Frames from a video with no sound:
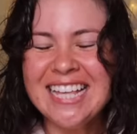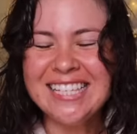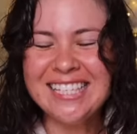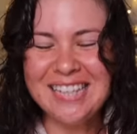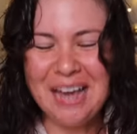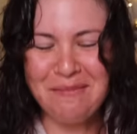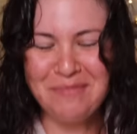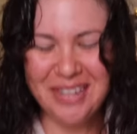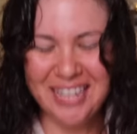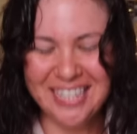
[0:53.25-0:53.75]

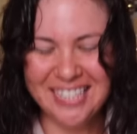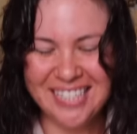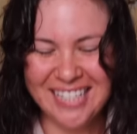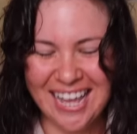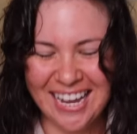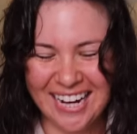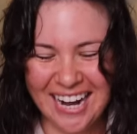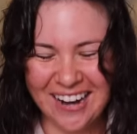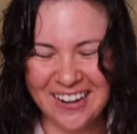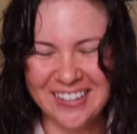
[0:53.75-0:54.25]
stepping into
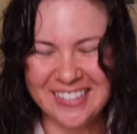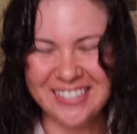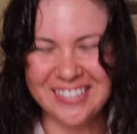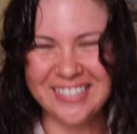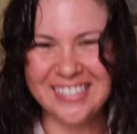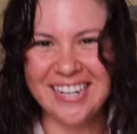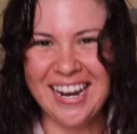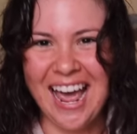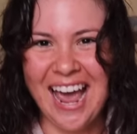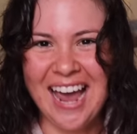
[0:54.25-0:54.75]
that
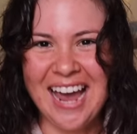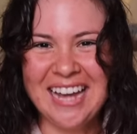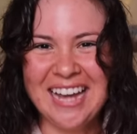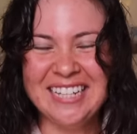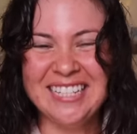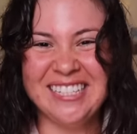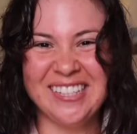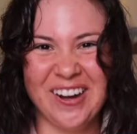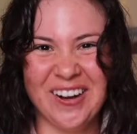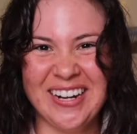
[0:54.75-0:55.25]
character today
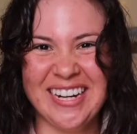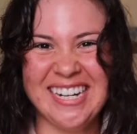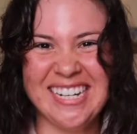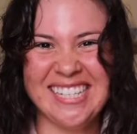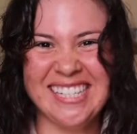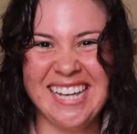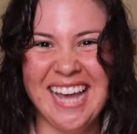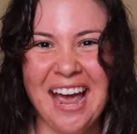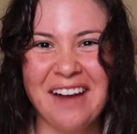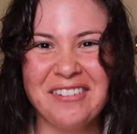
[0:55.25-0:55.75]
and starting to
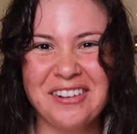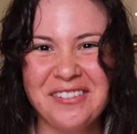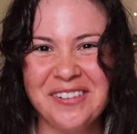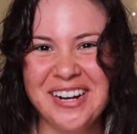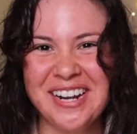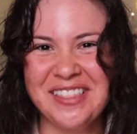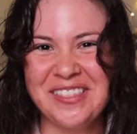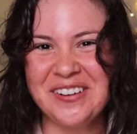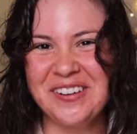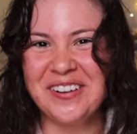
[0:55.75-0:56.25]
see
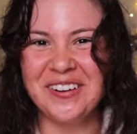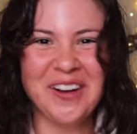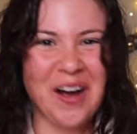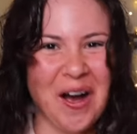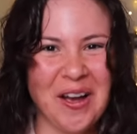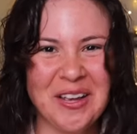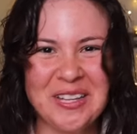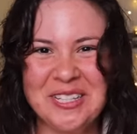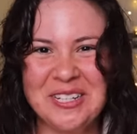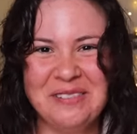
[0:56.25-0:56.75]
everyone in their
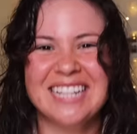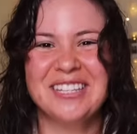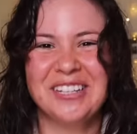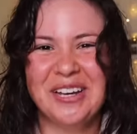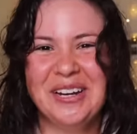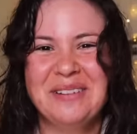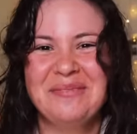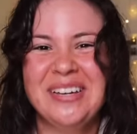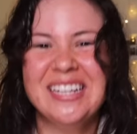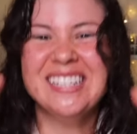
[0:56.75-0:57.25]
costume. It's
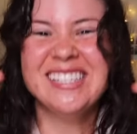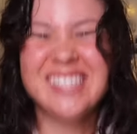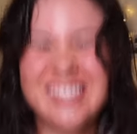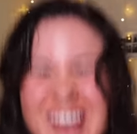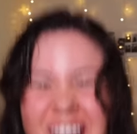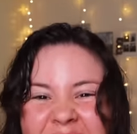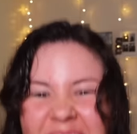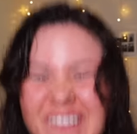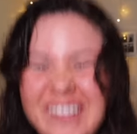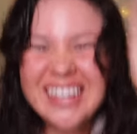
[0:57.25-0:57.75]
gonna be
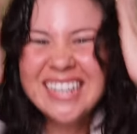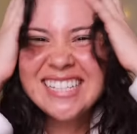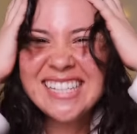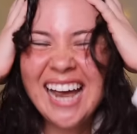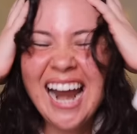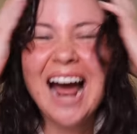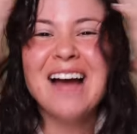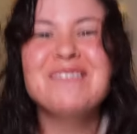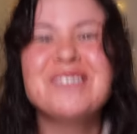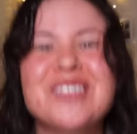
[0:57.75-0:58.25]
so
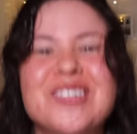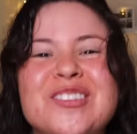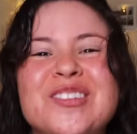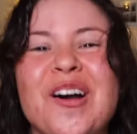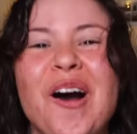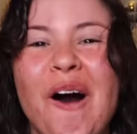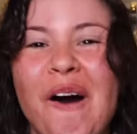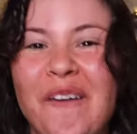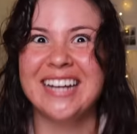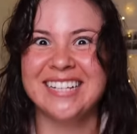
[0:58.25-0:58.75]
exciting. I'm
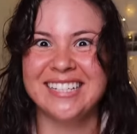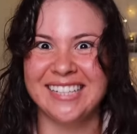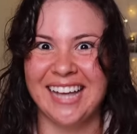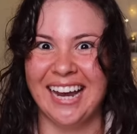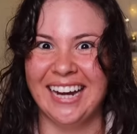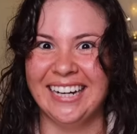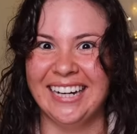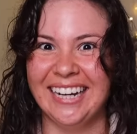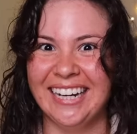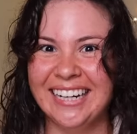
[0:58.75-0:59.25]
so
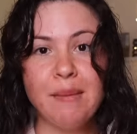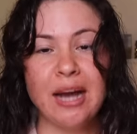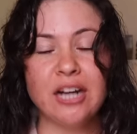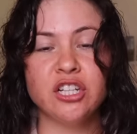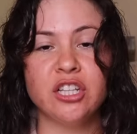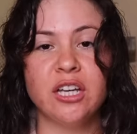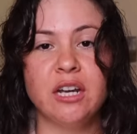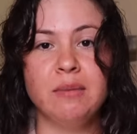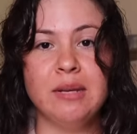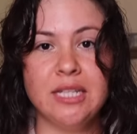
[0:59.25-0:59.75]
excited. I'm
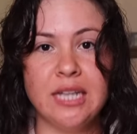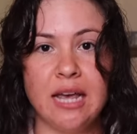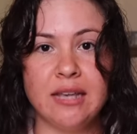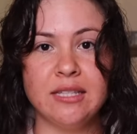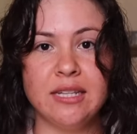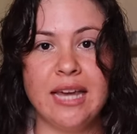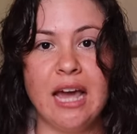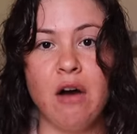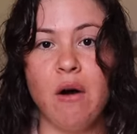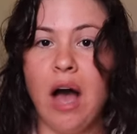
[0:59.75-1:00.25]
actually gonna be
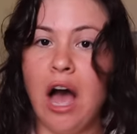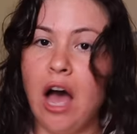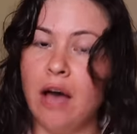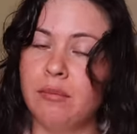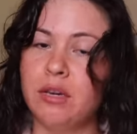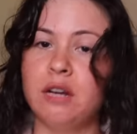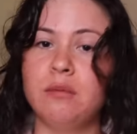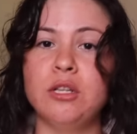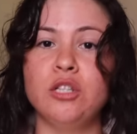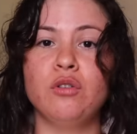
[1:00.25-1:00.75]
testing out how
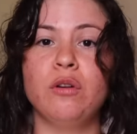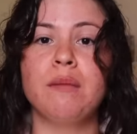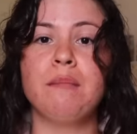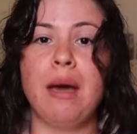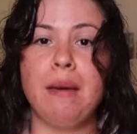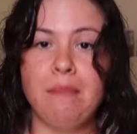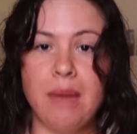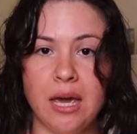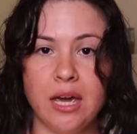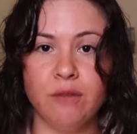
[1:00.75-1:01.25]
I'm gonna be doing
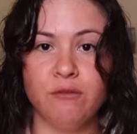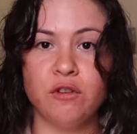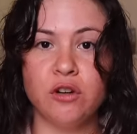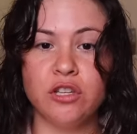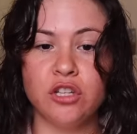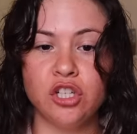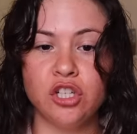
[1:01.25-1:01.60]
my makeup for the